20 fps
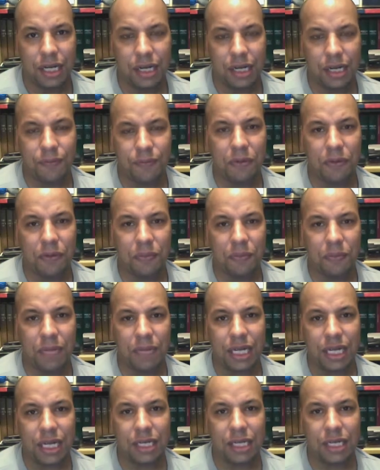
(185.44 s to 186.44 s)
The problem
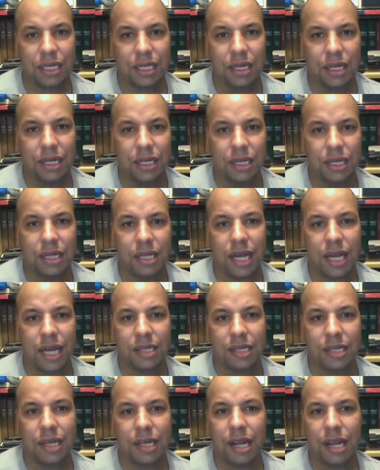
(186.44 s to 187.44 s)
is
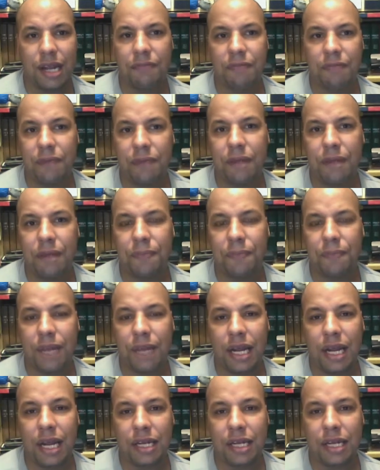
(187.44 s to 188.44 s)
that if a
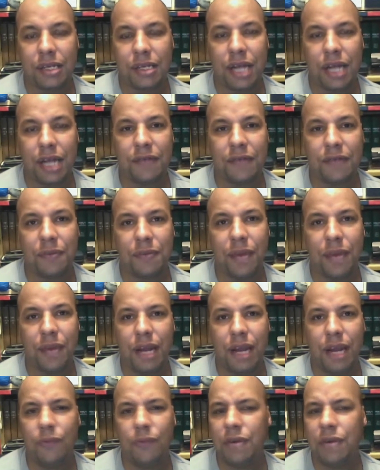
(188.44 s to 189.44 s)
player doesn't have to
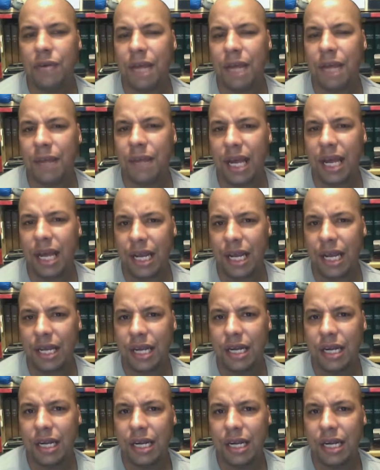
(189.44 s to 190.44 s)
pay, will they pay?
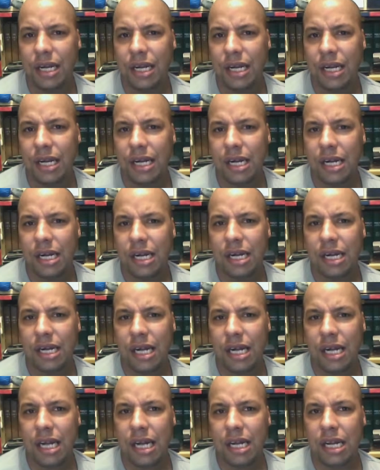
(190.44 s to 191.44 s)

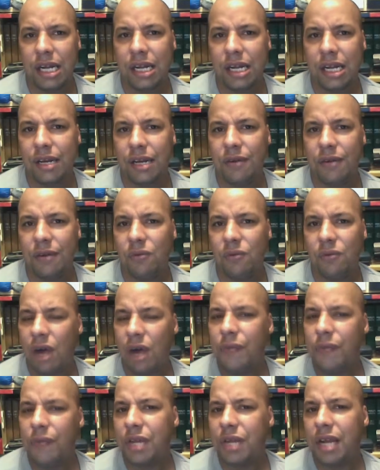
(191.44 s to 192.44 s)
And
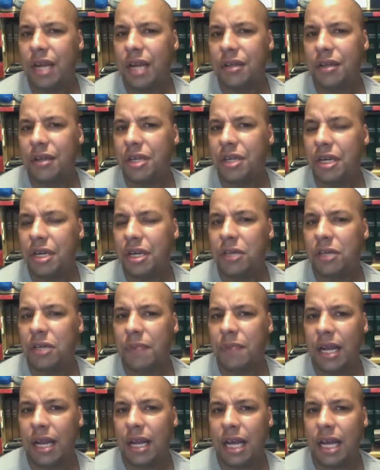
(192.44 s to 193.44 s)
why would they continue to
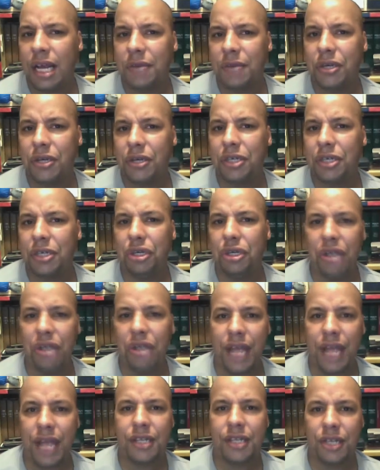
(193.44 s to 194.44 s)
play games that are
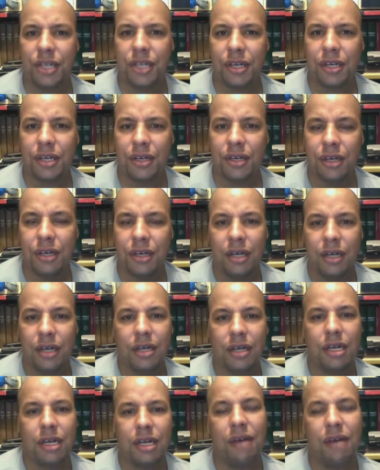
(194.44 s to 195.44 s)
shit?
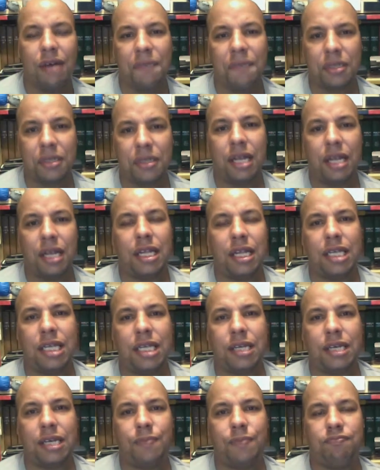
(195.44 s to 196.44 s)
Now obviously
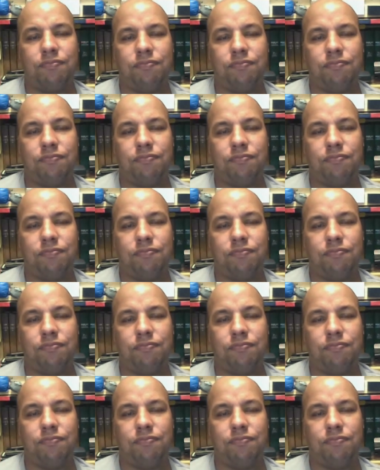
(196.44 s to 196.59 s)
this is